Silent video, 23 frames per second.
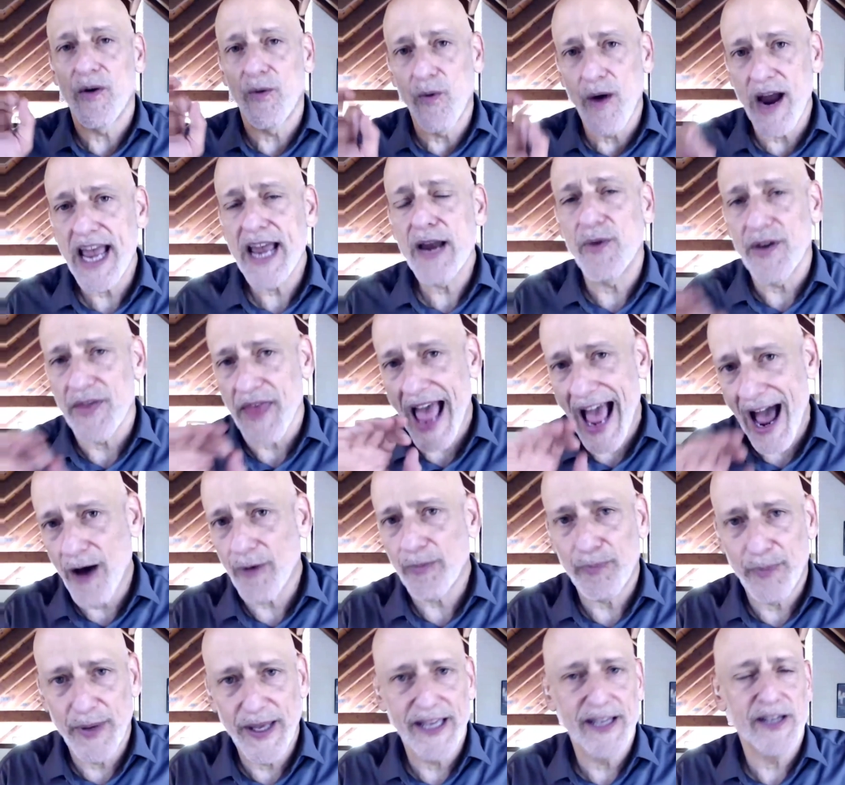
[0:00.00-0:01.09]
way
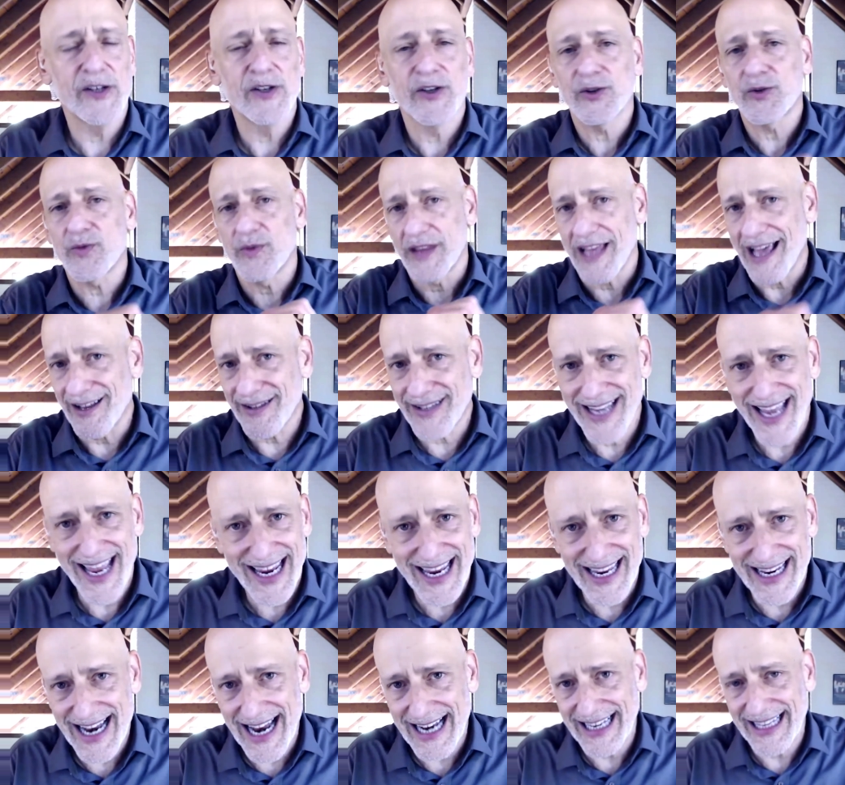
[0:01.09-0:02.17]
without pills, without
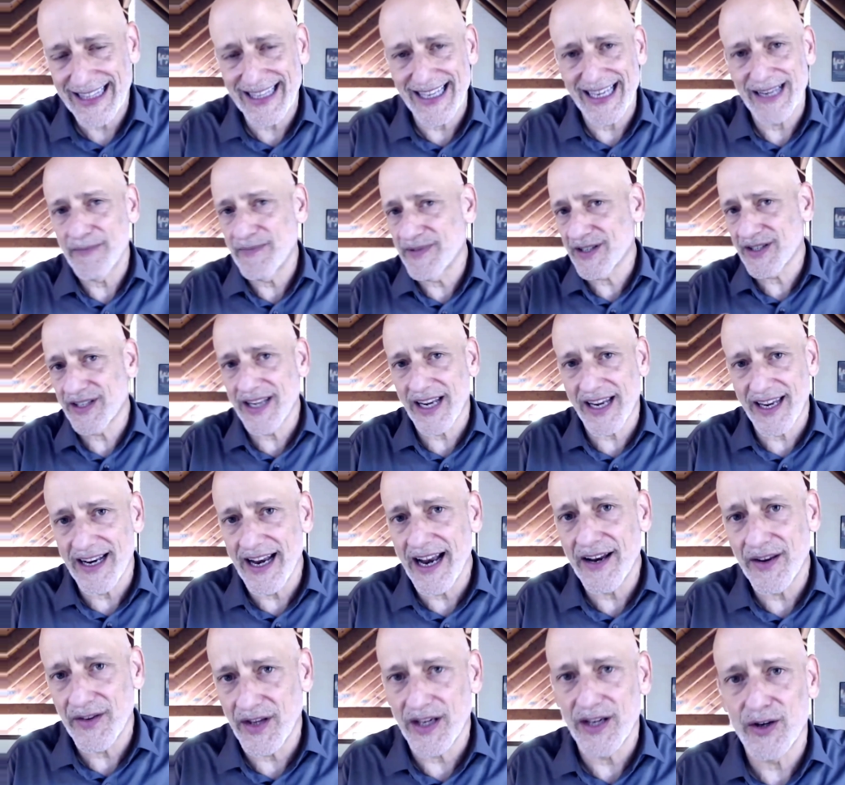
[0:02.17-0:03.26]
taking anything, sticking
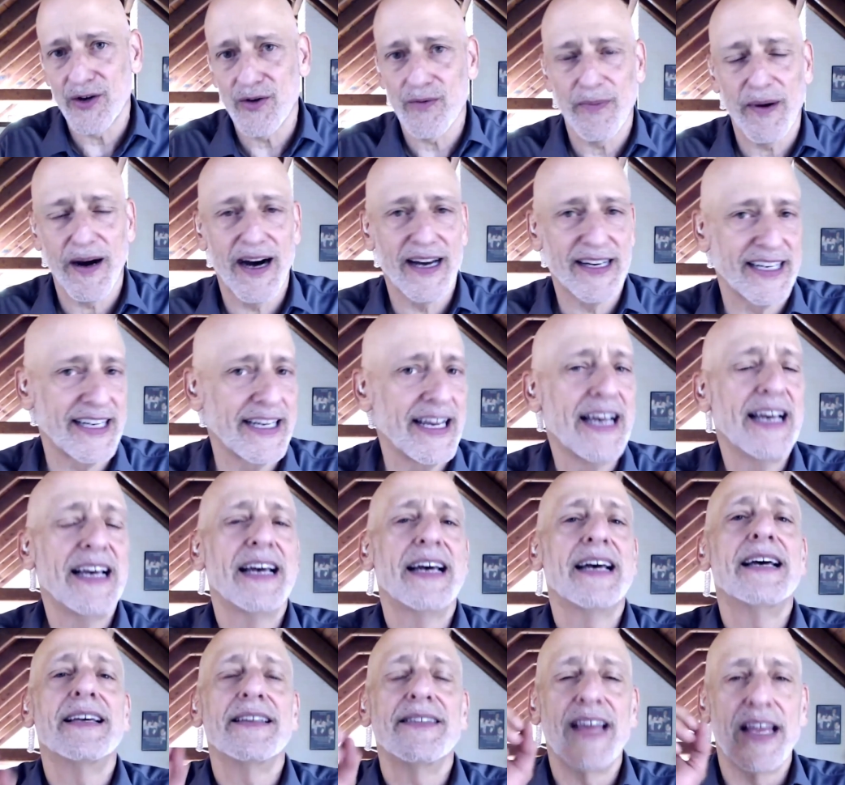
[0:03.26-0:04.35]
anything in your body,
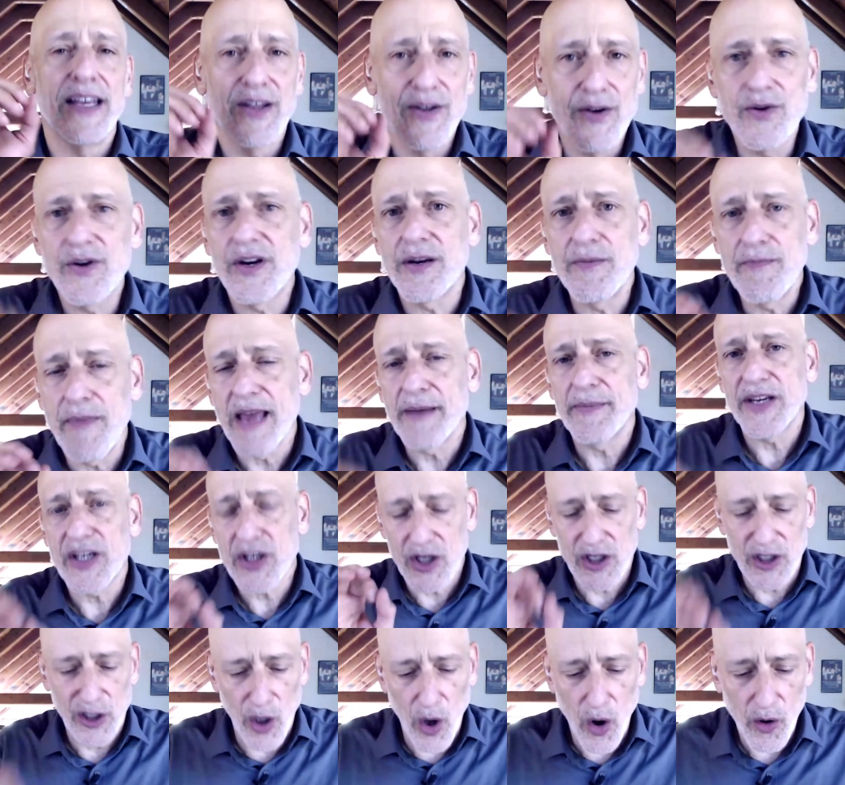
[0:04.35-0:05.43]
that you can maybe
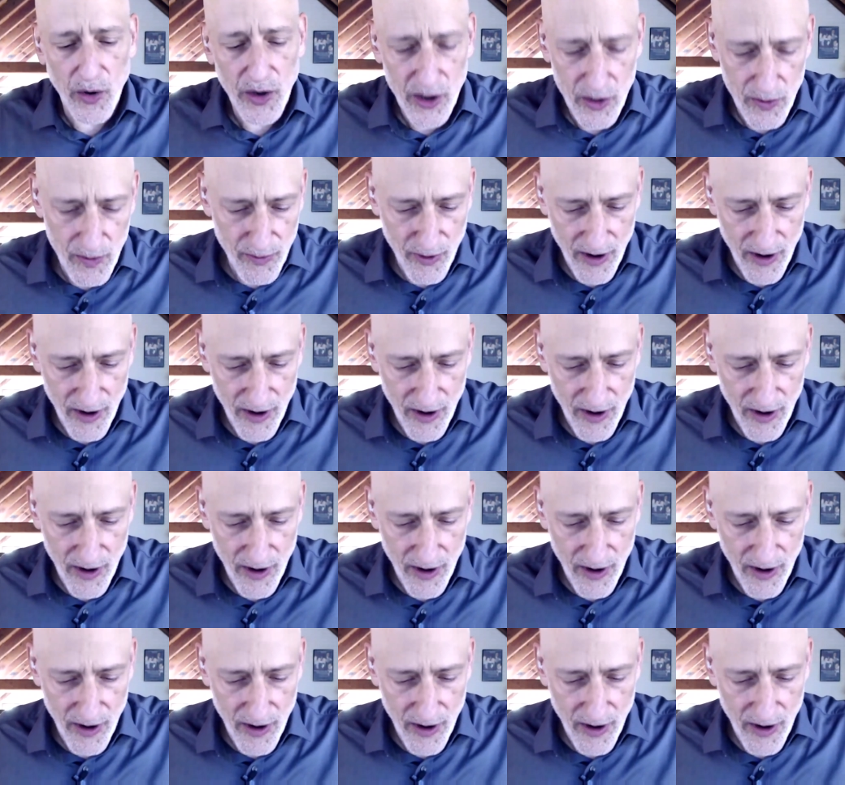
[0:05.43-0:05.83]
slow your